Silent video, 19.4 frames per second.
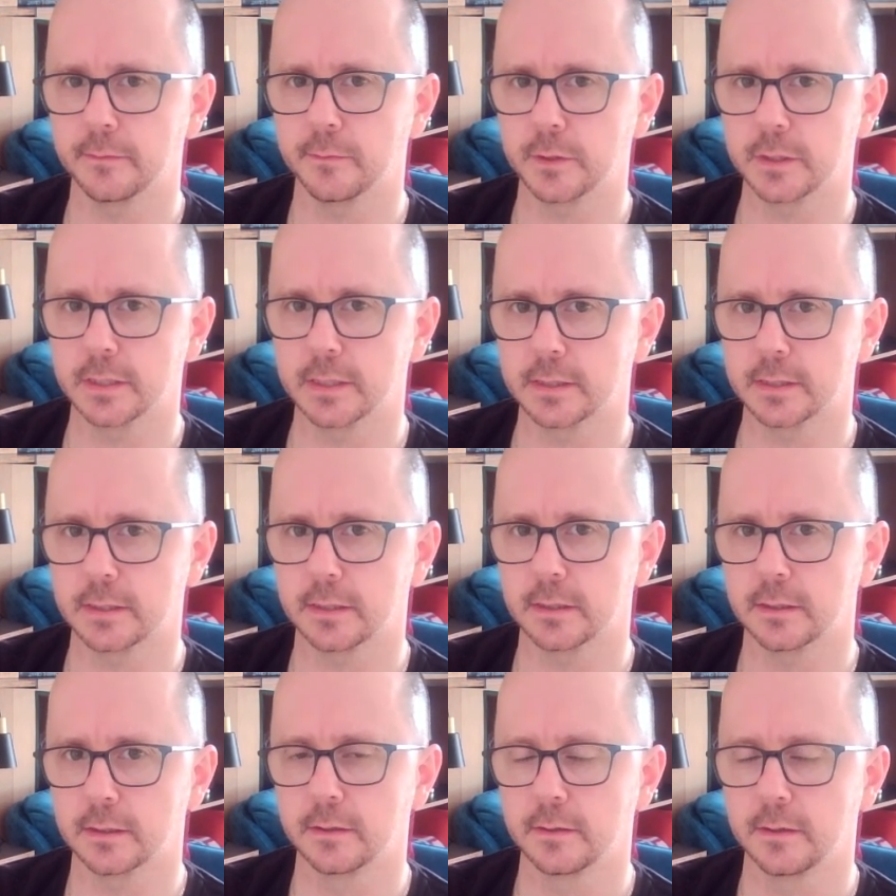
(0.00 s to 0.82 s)
which is
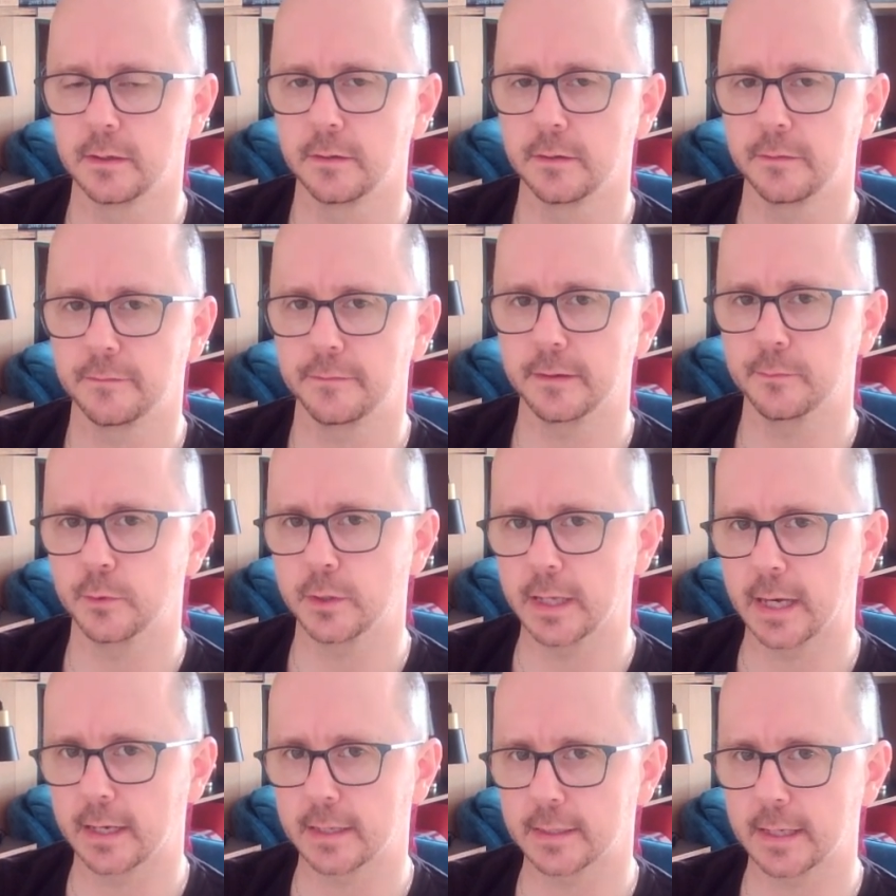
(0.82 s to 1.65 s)
the fib
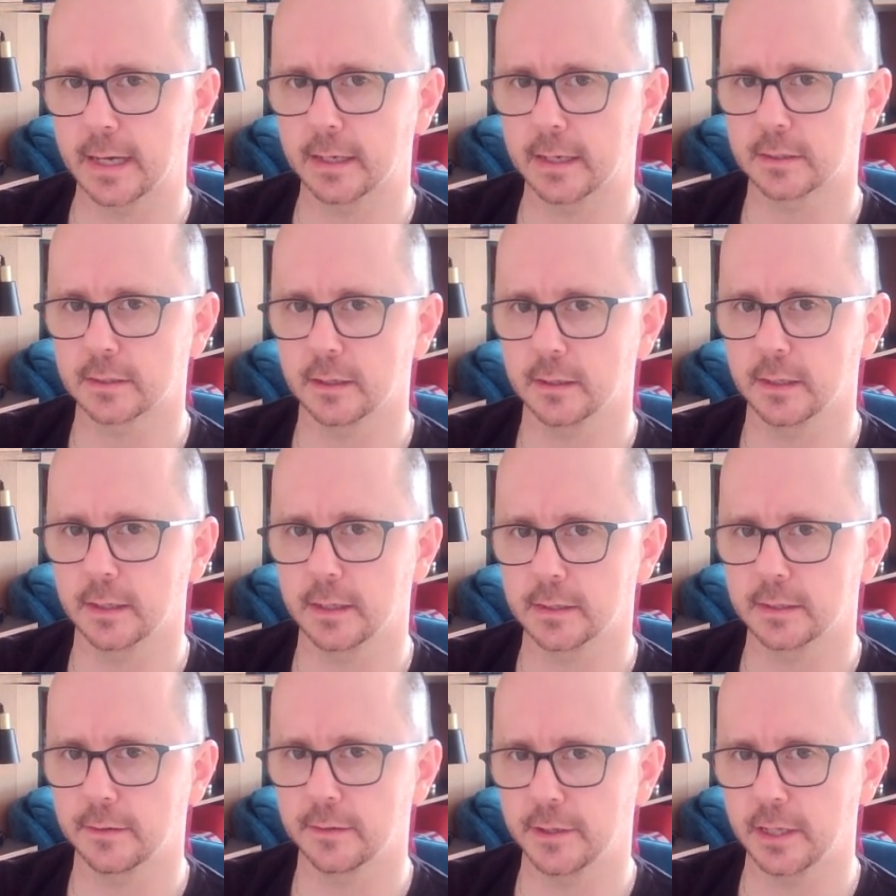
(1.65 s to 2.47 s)
without its outside
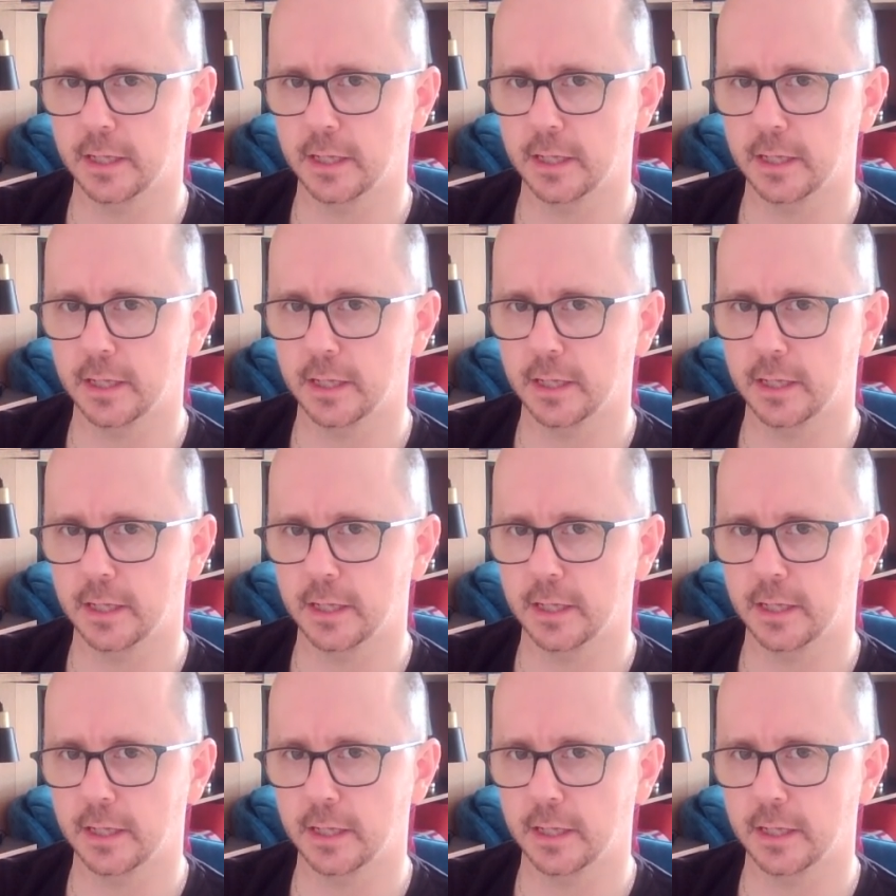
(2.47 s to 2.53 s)
letters giving